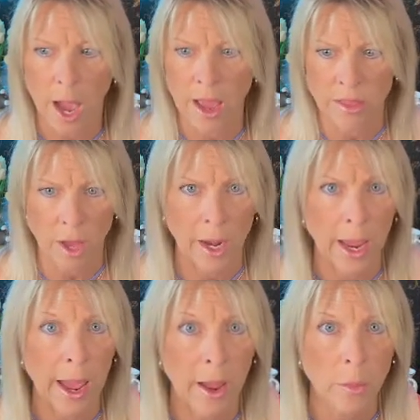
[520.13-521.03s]
I thought I
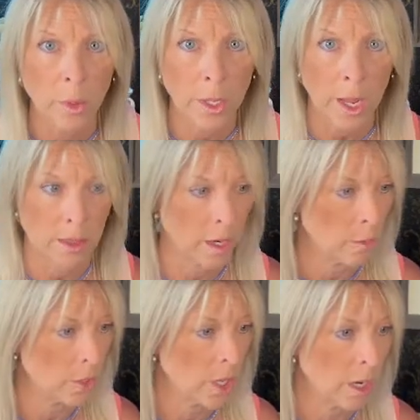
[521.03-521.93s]
had one. I thought it
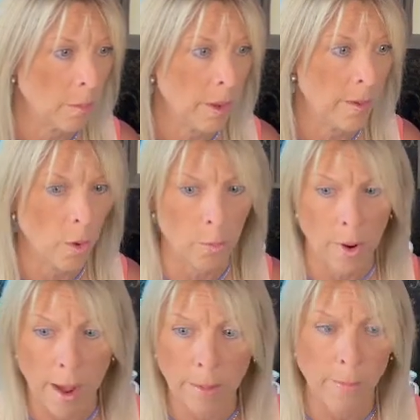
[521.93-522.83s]
was going to be no
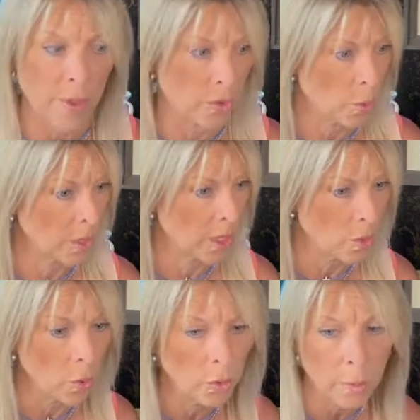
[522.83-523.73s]
problem. That's what they
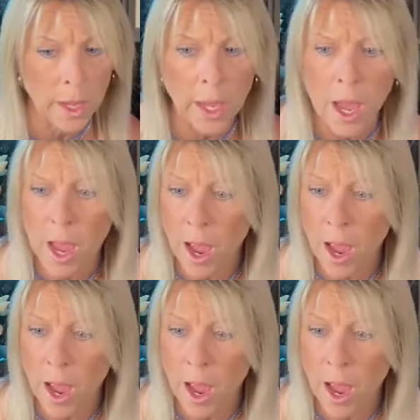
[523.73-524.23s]
told me.